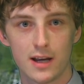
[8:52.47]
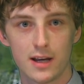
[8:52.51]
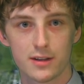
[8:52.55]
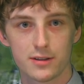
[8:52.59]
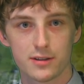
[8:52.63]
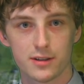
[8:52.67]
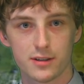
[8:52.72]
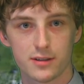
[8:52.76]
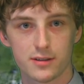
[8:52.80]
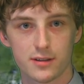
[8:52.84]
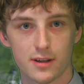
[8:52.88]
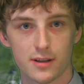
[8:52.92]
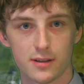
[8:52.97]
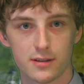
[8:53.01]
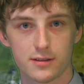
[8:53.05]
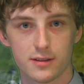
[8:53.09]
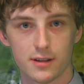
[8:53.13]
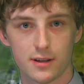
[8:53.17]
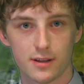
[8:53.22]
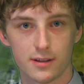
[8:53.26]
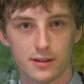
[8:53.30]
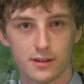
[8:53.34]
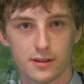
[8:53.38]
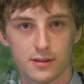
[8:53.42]
She
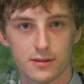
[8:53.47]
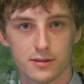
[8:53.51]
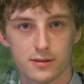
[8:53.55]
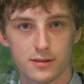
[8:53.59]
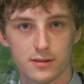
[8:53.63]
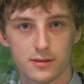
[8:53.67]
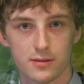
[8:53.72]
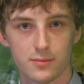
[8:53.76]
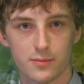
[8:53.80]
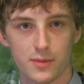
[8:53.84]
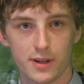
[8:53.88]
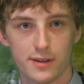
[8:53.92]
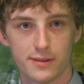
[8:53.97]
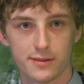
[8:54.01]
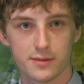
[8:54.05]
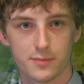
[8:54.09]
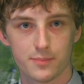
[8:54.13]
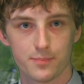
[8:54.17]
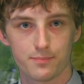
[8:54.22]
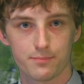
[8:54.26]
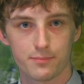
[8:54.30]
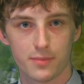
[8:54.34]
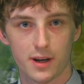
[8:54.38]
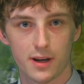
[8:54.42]
says uh, now she's
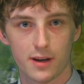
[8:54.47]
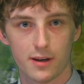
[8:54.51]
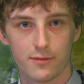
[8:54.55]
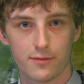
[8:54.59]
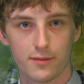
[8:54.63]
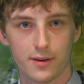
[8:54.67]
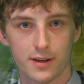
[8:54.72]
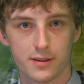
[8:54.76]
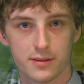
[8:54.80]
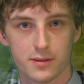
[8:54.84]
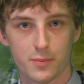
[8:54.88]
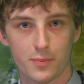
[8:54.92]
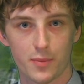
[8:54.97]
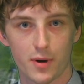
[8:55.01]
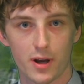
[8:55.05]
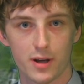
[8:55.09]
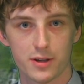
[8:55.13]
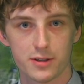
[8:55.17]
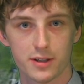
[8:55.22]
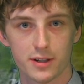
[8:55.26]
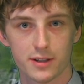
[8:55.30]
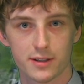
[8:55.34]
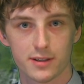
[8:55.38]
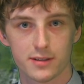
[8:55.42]
amazed by how fast the
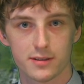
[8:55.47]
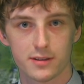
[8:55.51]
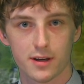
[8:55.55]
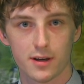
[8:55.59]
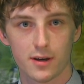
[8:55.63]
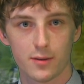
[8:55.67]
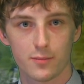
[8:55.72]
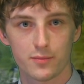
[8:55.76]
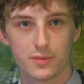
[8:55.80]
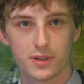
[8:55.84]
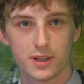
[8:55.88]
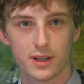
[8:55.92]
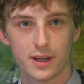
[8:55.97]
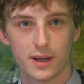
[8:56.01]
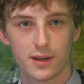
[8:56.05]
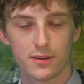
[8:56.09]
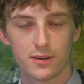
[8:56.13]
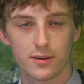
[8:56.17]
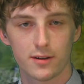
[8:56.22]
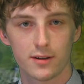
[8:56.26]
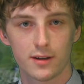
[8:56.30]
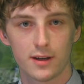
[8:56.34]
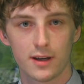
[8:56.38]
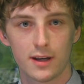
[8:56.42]
project has come
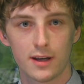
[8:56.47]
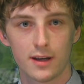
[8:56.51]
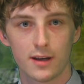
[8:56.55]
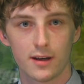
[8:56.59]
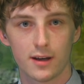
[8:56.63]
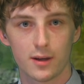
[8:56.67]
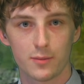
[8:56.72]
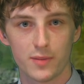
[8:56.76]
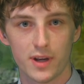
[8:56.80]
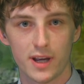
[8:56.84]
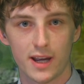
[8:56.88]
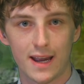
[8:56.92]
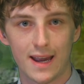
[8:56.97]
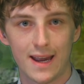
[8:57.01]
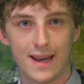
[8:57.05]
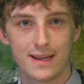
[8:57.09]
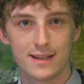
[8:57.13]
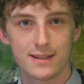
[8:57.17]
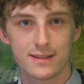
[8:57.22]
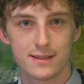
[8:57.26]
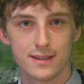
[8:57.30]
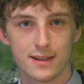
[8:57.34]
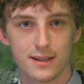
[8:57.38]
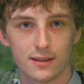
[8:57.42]
together on May
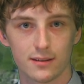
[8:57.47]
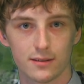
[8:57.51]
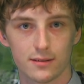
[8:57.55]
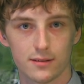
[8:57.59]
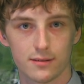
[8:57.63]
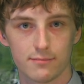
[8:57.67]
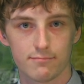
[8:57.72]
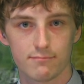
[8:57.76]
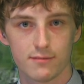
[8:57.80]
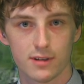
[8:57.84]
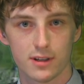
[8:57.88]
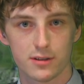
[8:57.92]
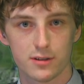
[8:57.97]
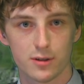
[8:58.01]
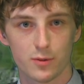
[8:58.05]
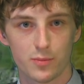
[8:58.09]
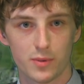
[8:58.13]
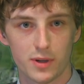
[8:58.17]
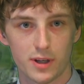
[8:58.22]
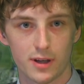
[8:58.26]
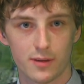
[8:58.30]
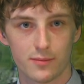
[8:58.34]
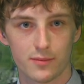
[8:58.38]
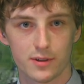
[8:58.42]
18th at 2
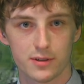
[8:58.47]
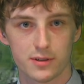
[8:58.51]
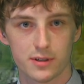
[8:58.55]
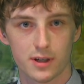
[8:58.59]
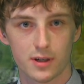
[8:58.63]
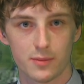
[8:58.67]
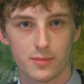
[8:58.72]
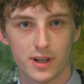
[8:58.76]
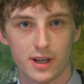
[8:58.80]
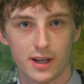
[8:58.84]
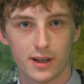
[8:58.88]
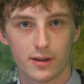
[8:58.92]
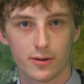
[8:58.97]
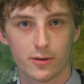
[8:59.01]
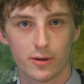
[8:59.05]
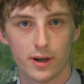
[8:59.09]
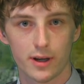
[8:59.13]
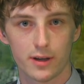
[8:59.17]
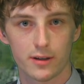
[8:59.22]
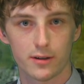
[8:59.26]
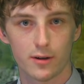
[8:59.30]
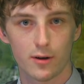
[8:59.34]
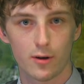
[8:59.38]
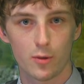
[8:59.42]
p.m. There's going to be a
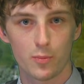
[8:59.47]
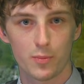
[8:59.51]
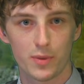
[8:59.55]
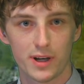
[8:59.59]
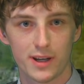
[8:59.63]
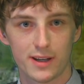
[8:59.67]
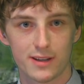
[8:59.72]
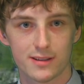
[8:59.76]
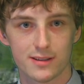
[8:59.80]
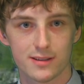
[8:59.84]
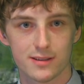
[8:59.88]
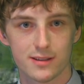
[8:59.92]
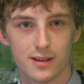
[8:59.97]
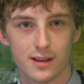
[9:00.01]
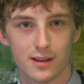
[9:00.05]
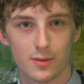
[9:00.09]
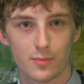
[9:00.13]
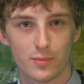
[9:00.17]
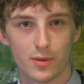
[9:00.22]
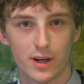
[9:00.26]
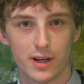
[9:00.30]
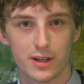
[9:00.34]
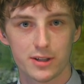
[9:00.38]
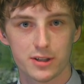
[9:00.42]
grand opening
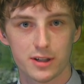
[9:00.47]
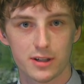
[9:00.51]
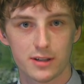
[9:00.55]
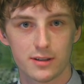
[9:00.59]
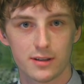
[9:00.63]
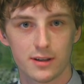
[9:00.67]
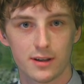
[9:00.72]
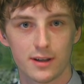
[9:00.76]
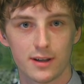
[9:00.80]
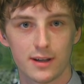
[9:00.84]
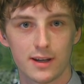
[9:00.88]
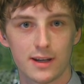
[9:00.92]
celebration.